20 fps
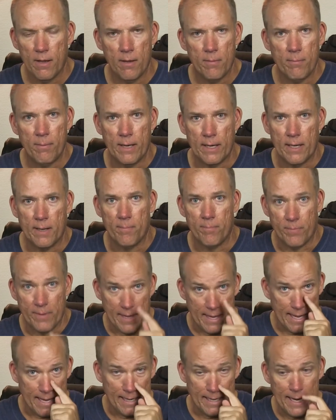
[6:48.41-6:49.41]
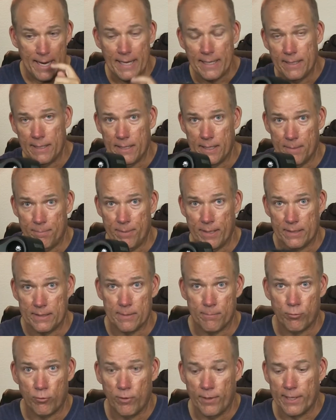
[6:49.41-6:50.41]
But at night, it picked
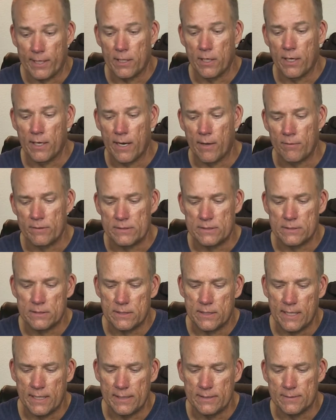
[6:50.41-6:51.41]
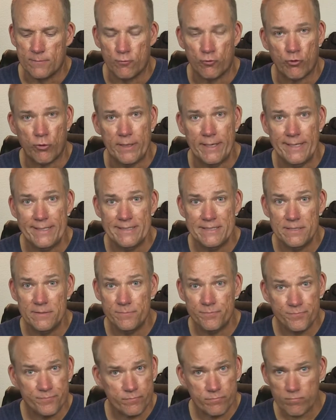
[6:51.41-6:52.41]
up really good. I was getting some trees.
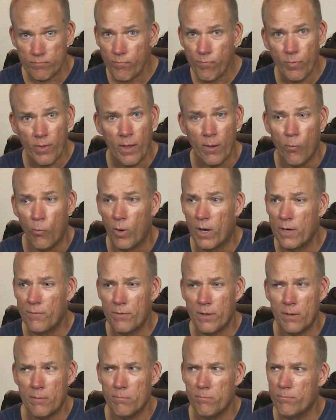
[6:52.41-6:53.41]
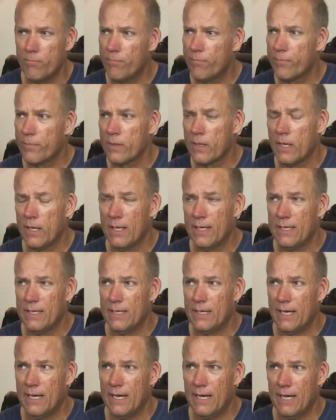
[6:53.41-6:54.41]
One of them,
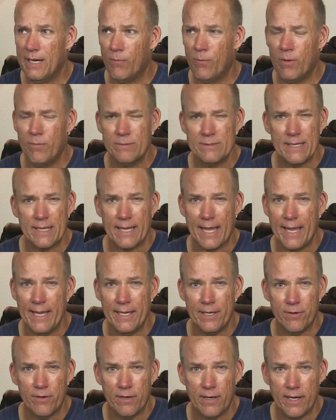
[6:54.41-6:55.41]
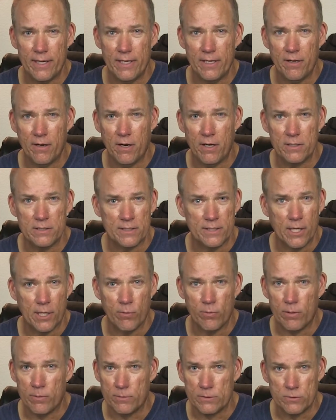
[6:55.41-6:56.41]
one was like 890 yards,
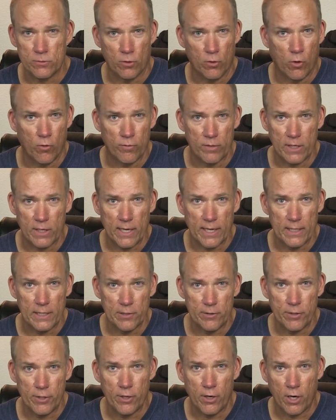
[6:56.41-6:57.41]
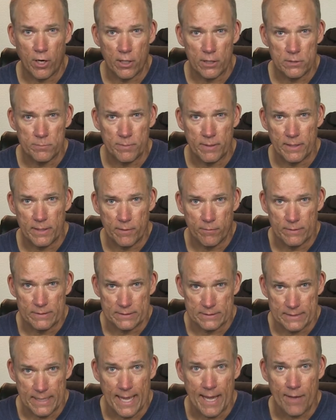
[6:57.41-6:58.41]
another one was over to 900 yards, but it
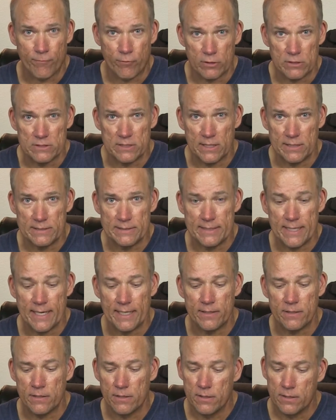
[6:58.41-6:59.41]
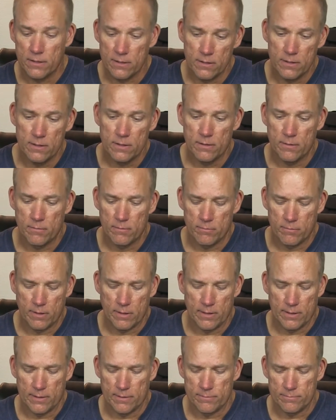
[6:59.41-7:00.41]
was after sunset.
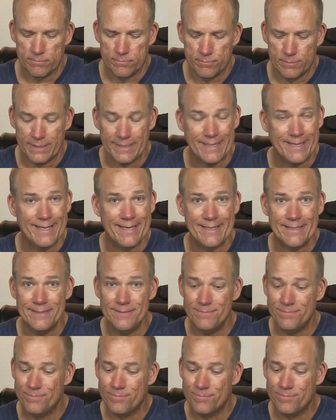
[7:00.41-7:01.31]
But again,